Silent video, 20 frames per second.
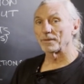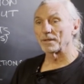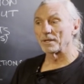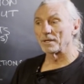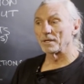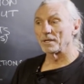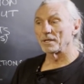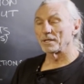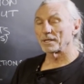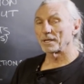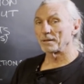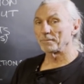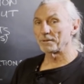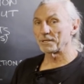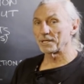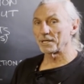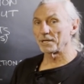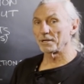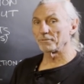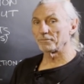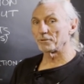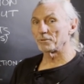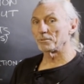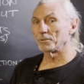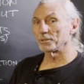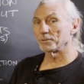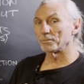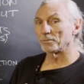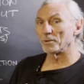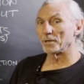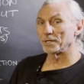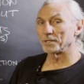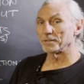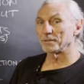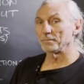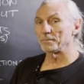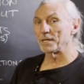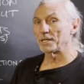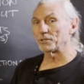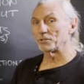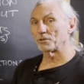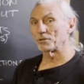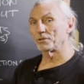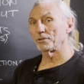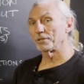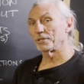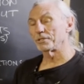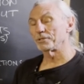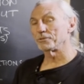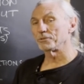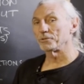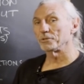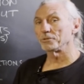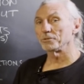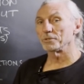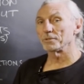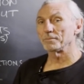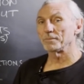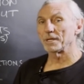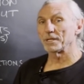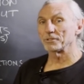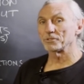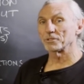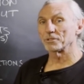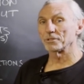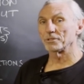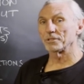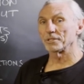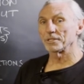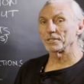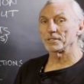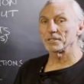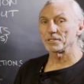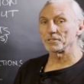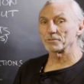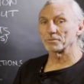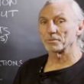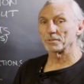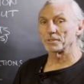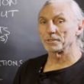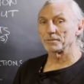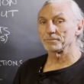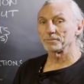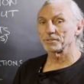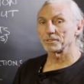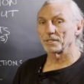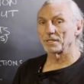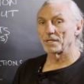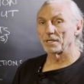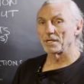You gotta be careful with one dimensional and two dimensional in these rooms.